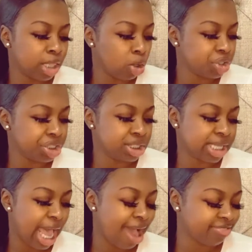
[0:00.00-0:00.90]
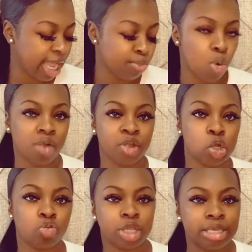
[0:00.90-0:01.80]
lotions to have like more of a
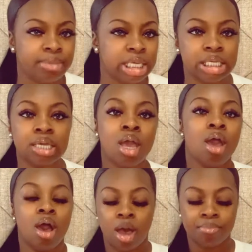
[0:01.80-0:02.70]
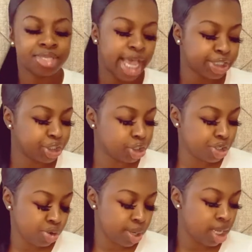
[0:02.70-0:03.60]
creamy texture
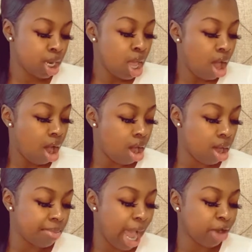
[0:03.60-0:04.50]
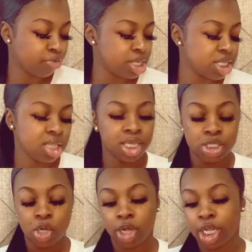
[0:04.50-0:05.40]
to it. I recently
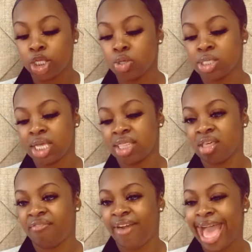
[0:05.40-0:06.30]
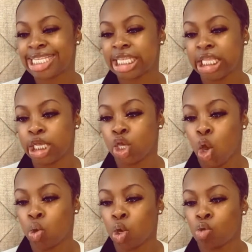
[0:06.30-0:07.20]
started using the Vaseline
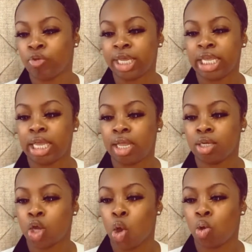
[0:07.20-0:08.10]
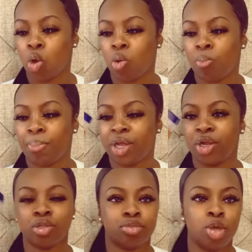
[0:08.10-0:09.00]
Cocoa Radiant Cocoa
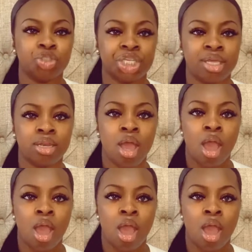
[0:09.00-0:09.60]
Butter Lotion,